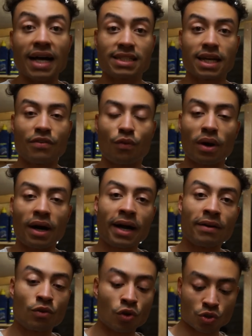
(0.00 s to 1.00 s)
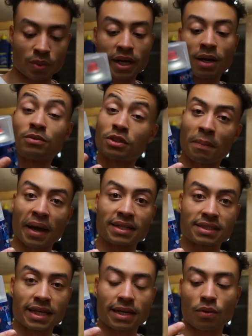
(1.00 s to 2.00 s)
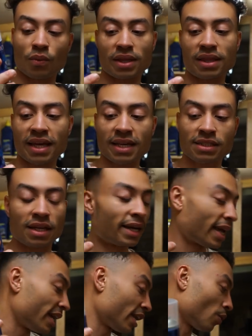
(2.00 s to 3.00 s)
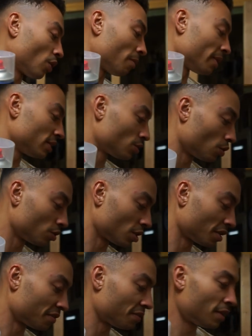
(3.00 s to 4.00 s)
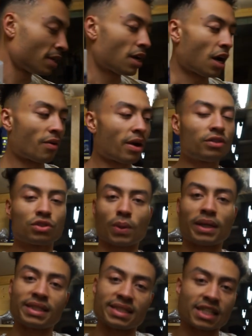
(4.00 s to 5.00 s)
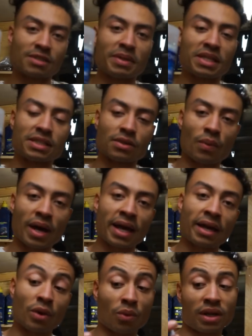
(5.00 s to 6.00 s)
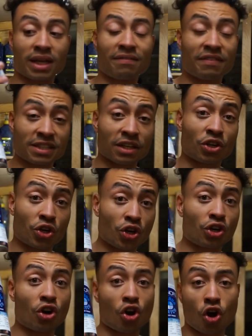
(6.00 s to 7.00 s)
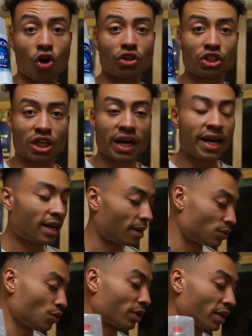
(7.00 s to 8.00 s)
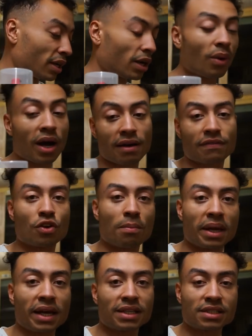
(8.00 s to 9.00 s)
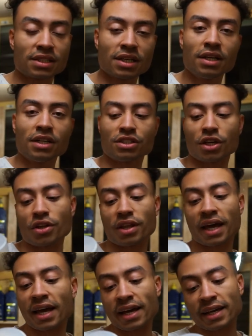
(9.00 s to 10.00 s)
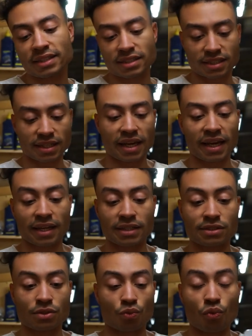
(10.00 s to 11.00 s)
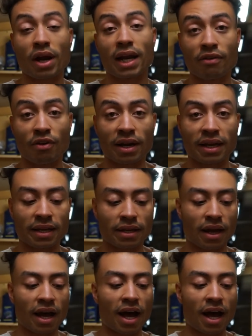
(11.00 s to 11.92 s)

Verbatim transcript: As an FYI, of course, when it comes to painting with this, again, you want to be sort of around 20 centimetres away. You want to give this a good long shake, I'm talking like quite a few minutes, so that it is really, really